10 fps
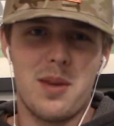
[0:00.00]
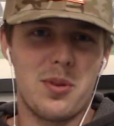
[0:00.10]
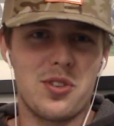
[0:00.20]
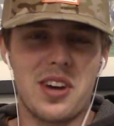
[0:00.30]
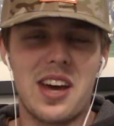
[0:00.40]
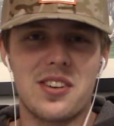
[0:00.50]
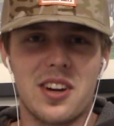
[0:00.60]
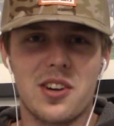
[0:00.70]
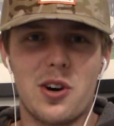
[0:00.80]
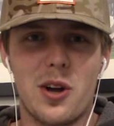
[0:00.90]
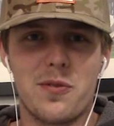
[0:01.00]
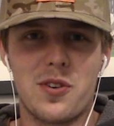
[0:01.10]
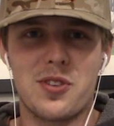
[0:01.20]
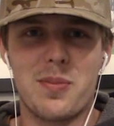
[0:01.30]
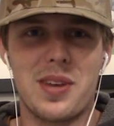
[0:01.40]
sides got called for
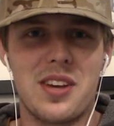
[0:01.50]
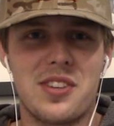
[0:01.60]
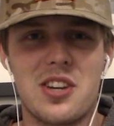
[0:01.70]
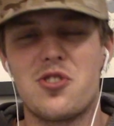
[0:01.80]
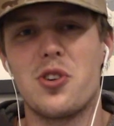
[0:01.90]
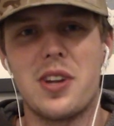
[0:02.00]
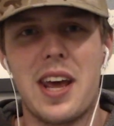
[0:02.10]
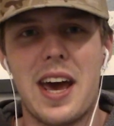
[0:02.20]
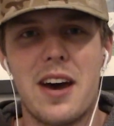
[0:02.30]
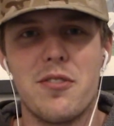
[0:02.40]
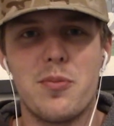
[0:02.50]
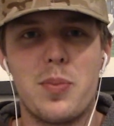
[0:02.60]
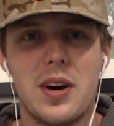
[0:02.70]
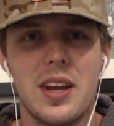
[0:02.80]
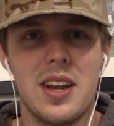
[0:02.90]
some things that shouldn't have,
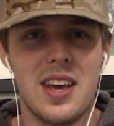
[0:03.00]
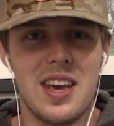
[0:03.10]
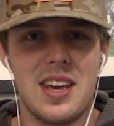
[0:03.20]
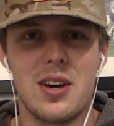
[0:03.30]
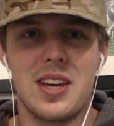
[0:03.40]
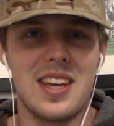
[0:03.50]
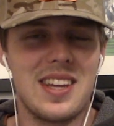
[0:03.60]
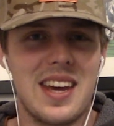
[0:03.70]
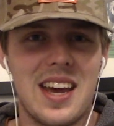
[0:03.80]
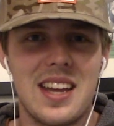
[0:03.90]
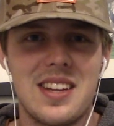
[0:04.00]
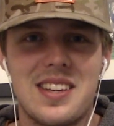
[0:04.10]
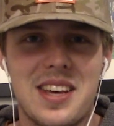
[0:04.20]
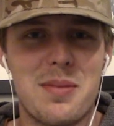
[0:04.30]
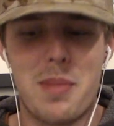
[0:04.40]
but in the end, it
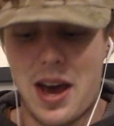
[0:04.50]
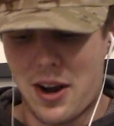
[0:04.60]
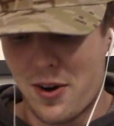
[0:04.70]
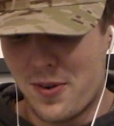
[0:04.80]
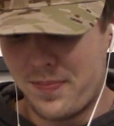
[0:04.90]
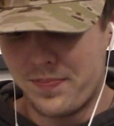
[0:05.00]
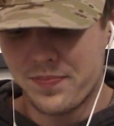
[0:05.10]
didn't matter.